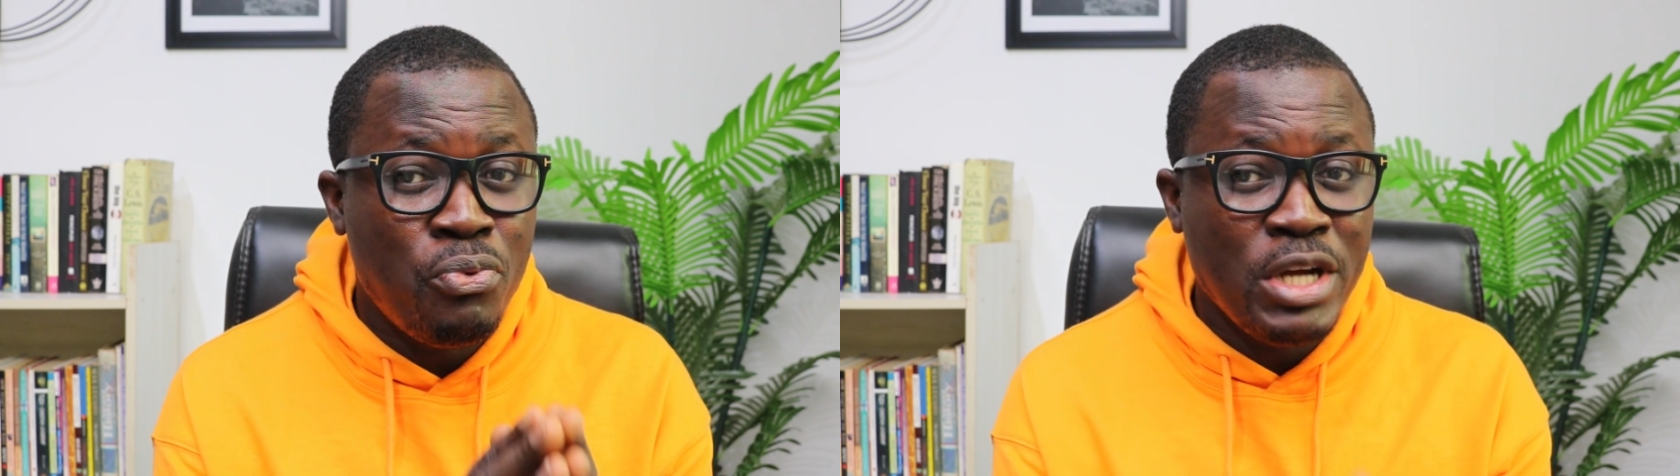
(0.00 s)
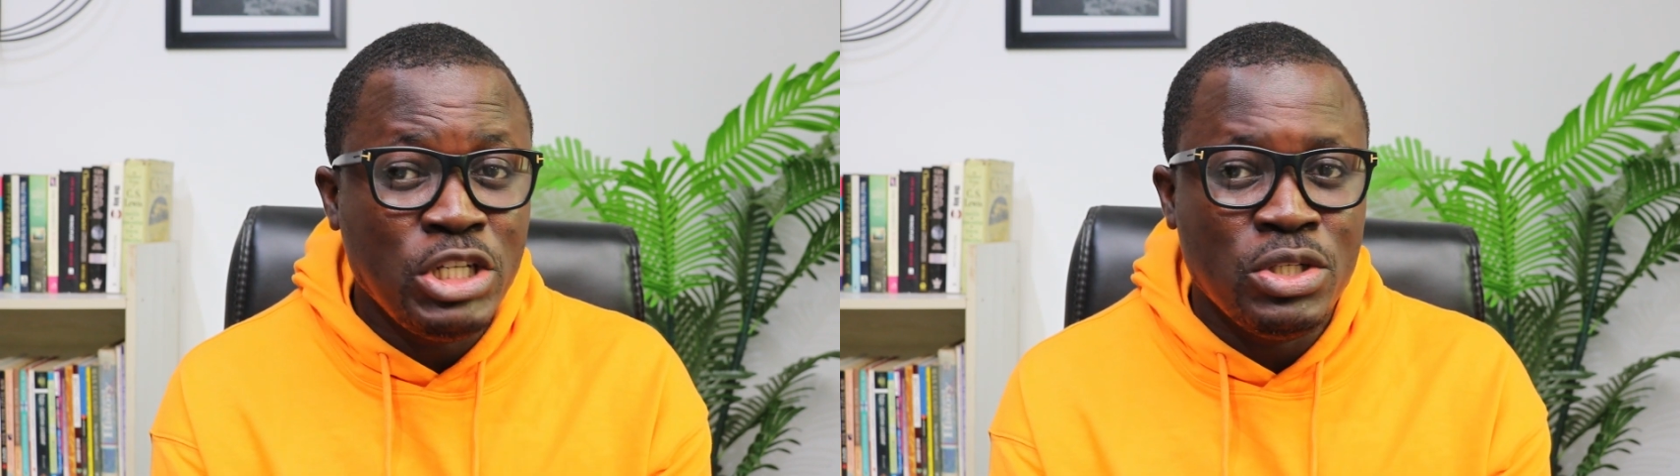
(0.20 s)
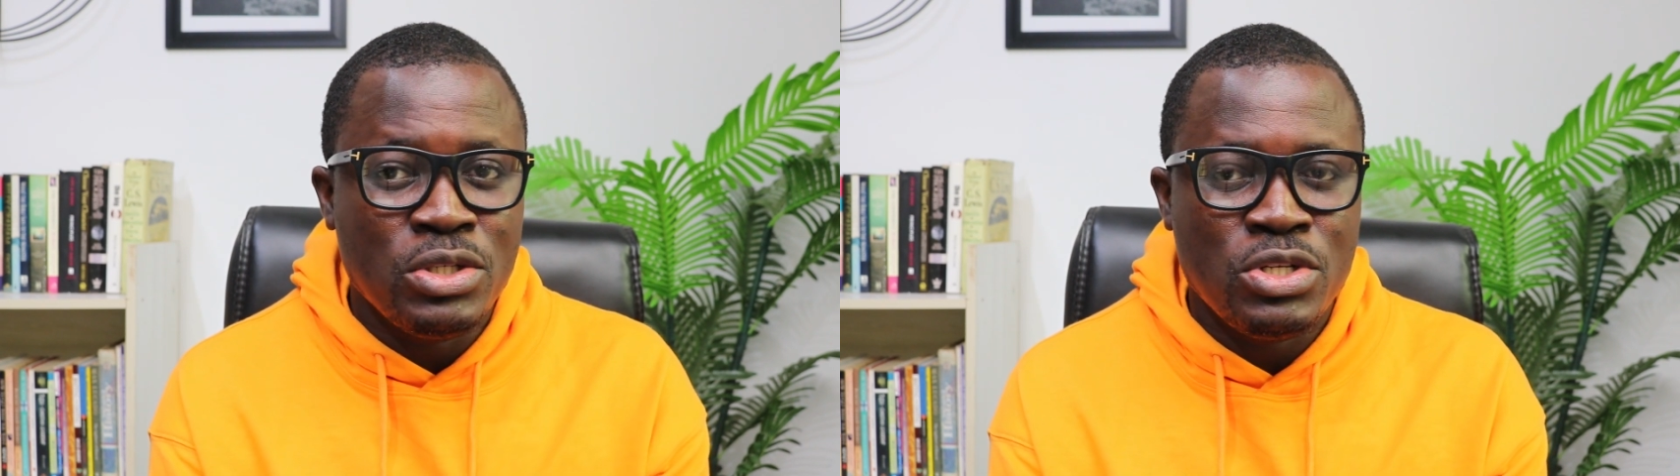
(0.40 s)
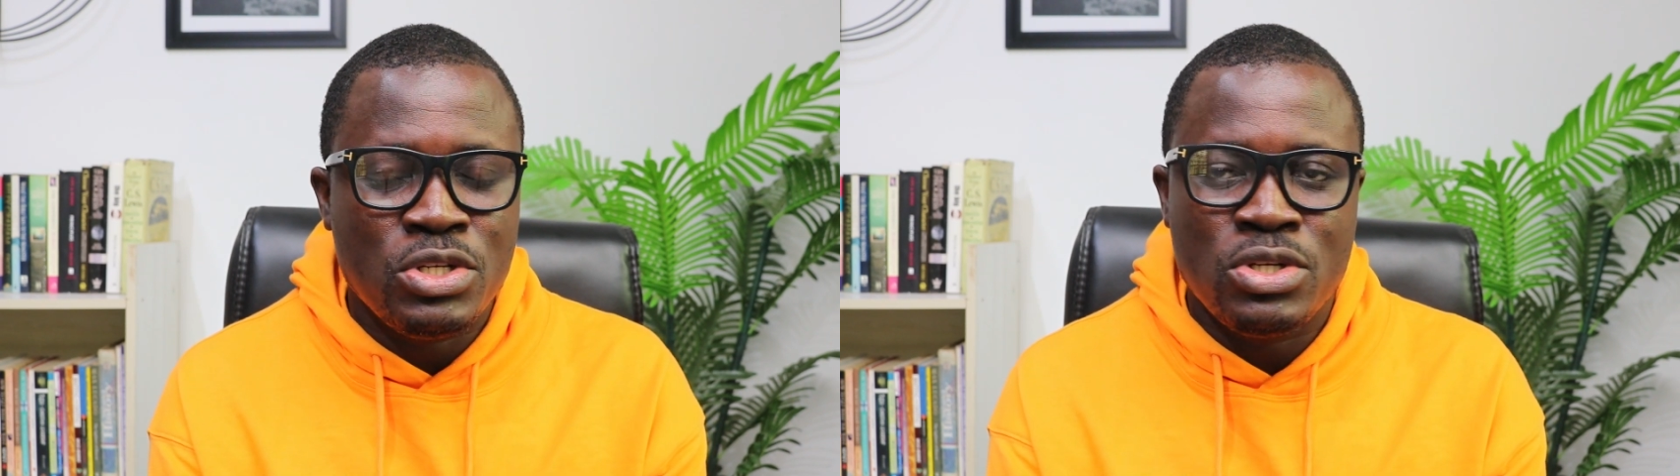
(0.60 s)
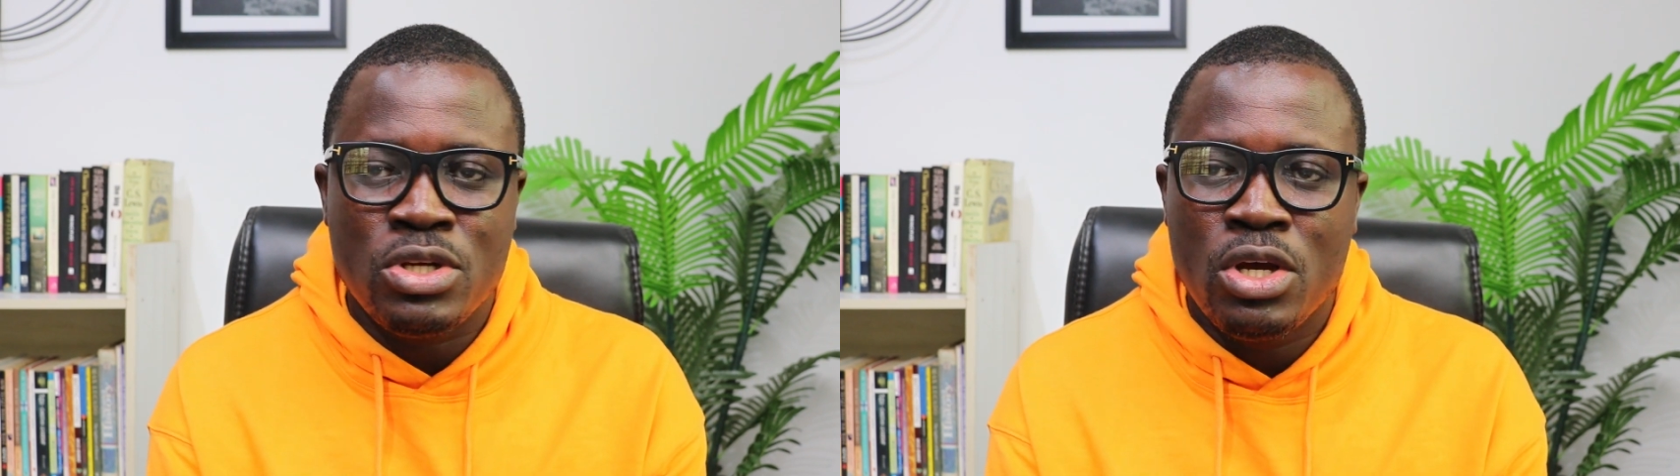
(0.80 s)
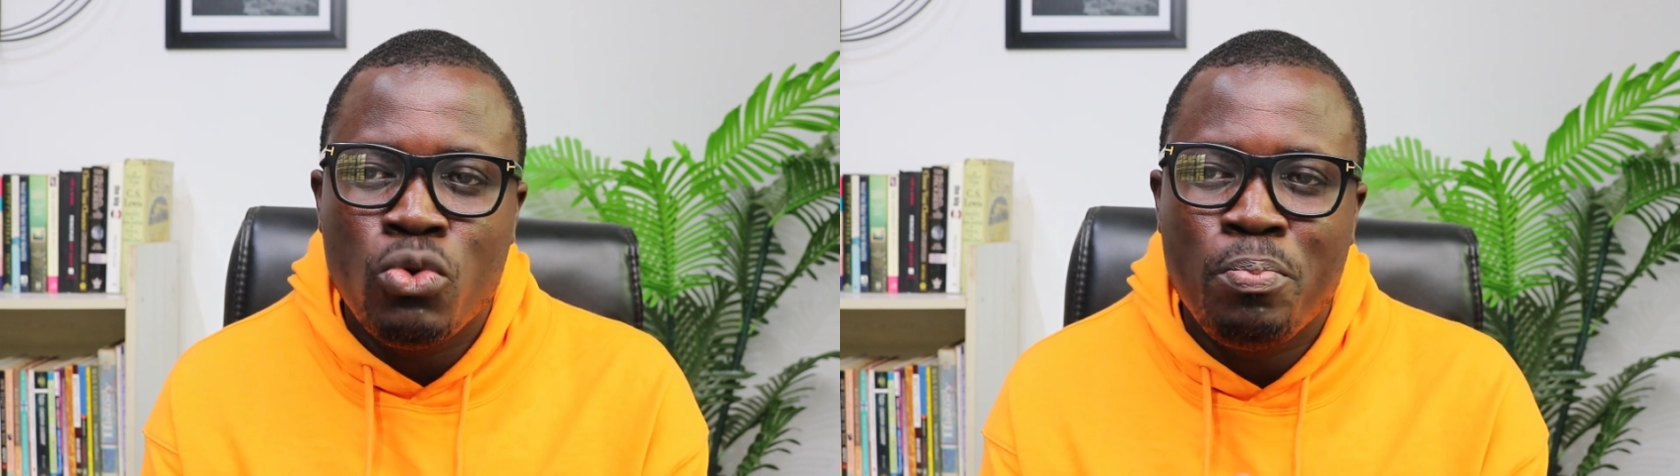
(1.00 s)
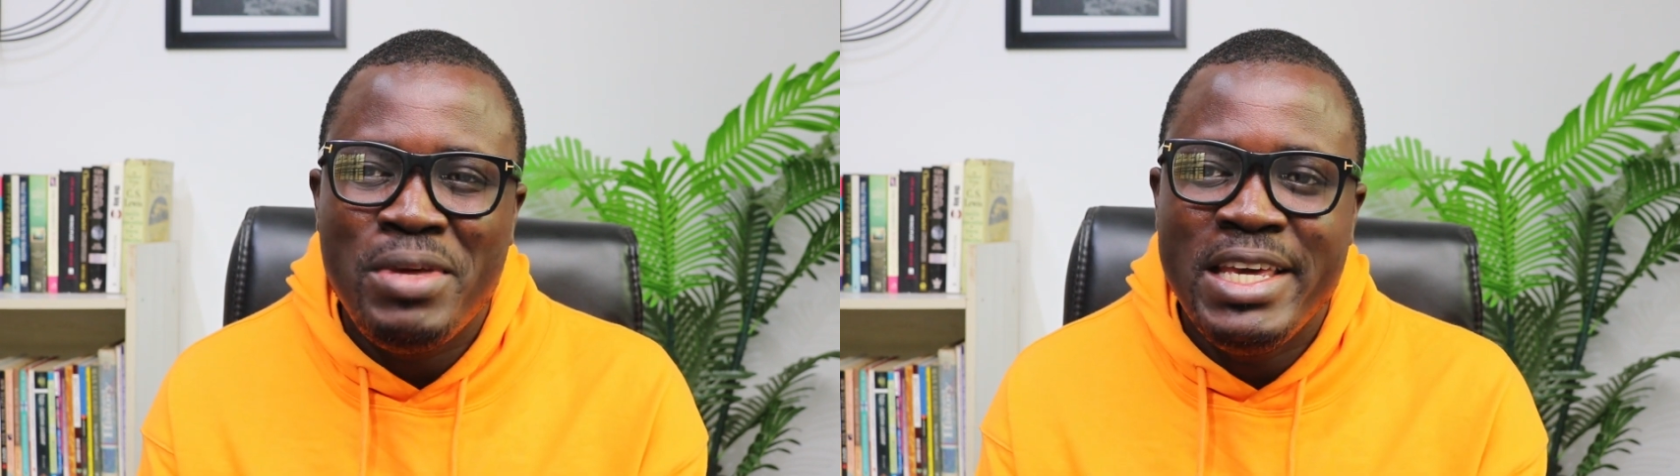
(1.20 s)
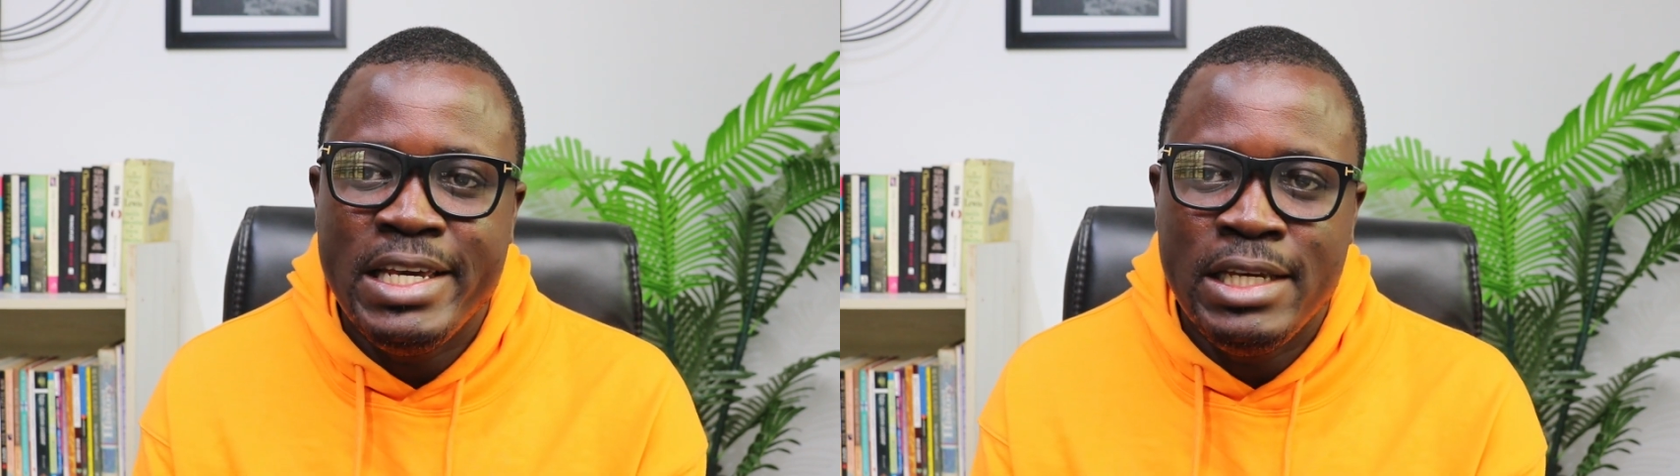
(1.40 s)
precious to
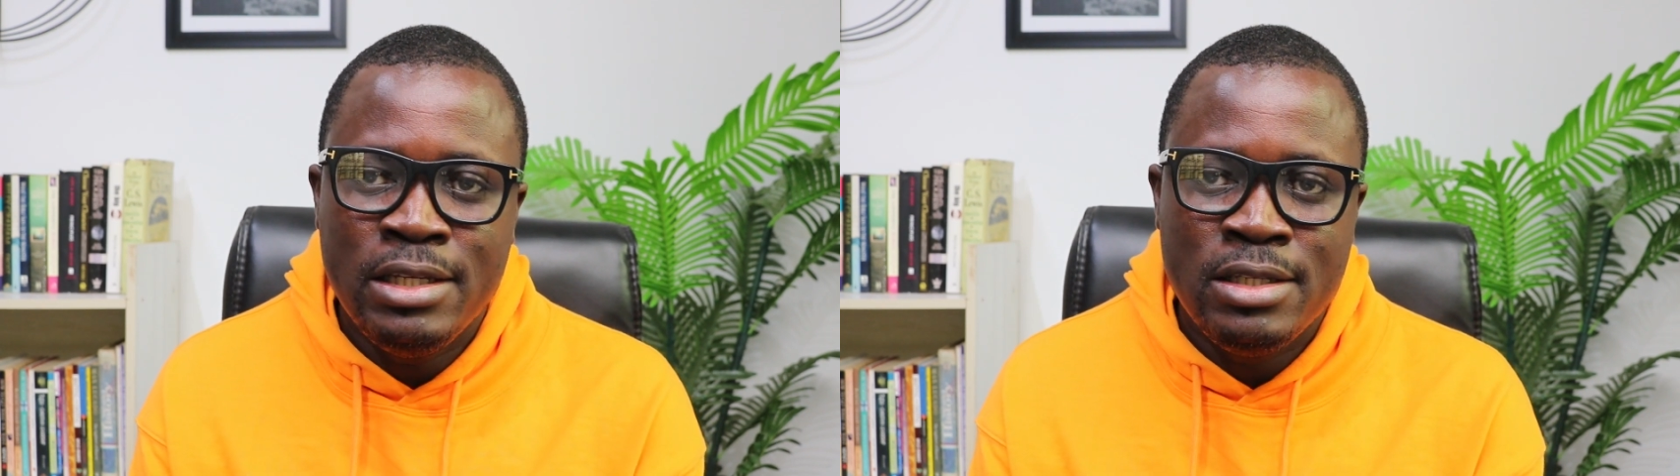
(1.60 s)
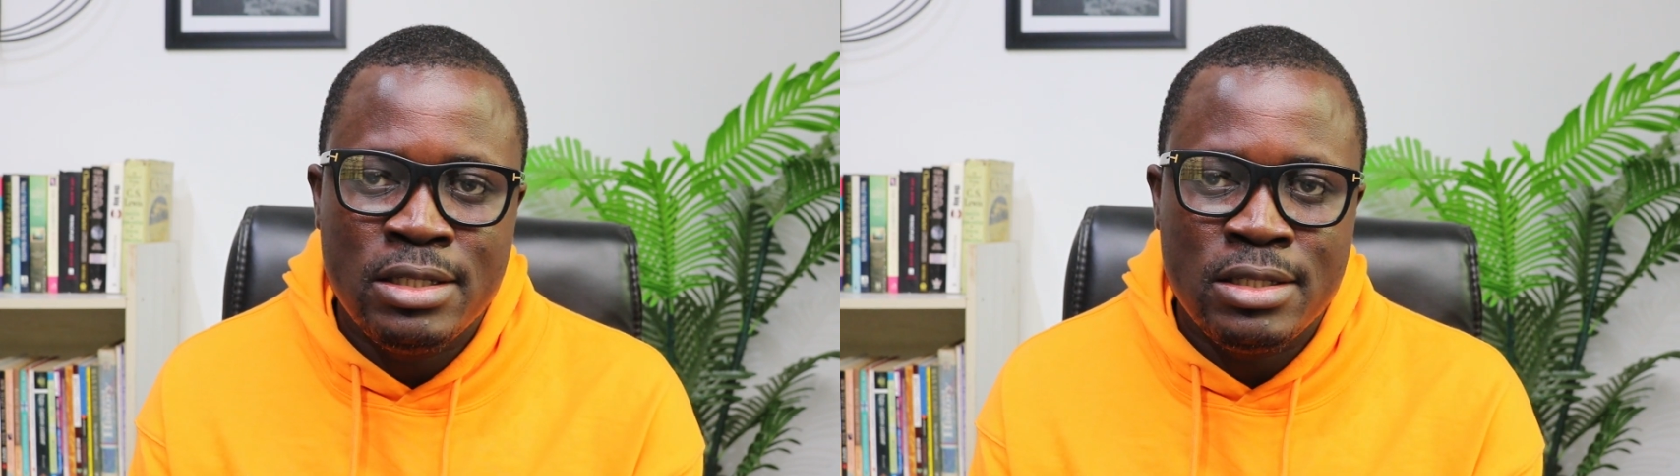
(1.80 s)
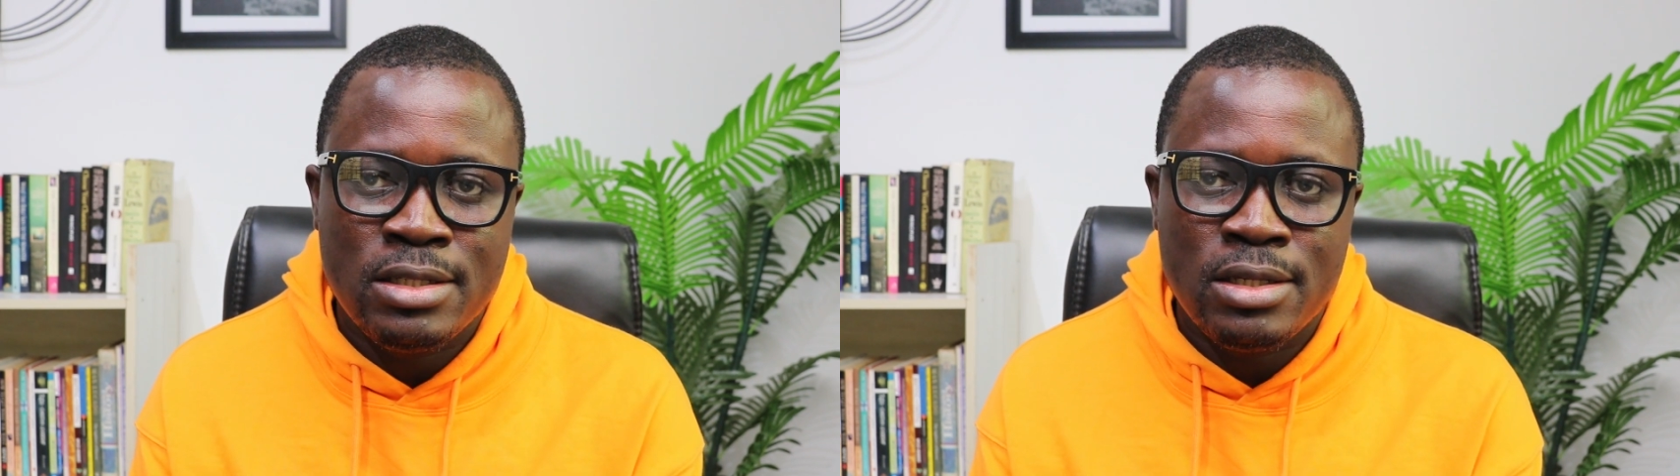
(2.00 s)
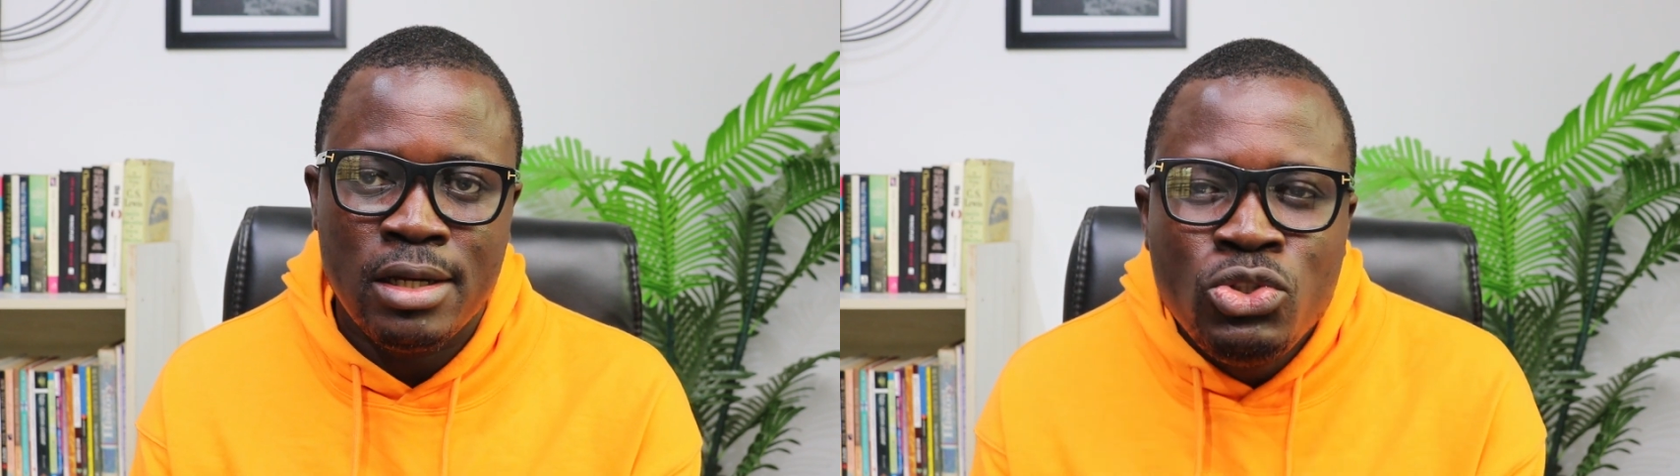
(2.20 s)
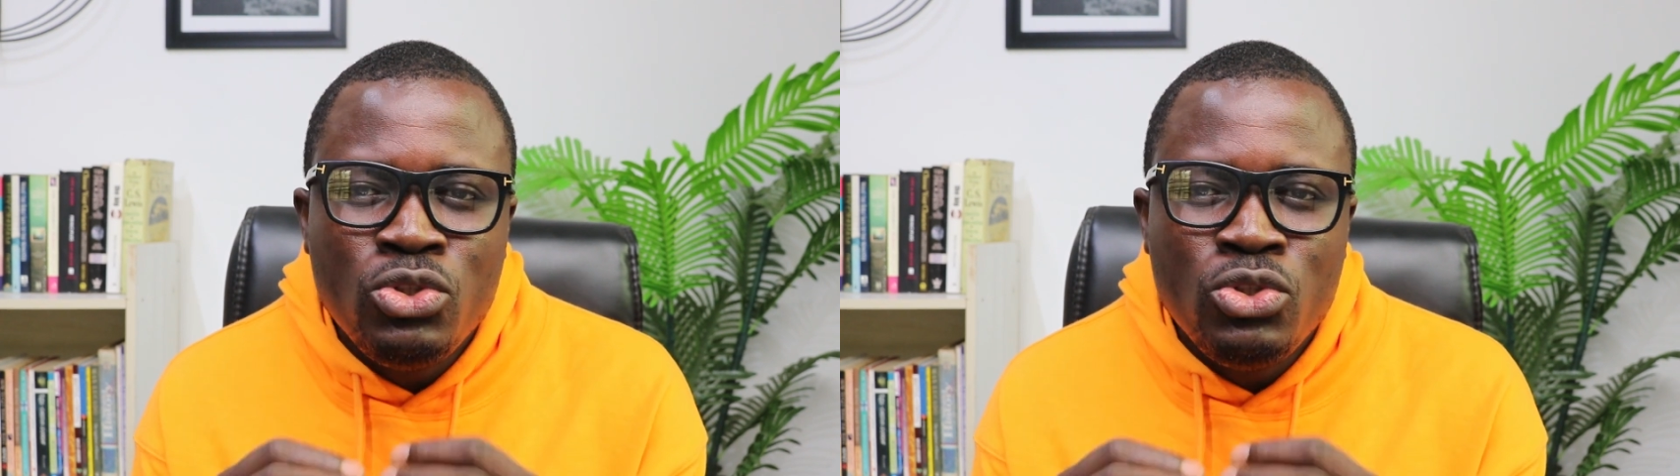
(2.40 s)
pigs.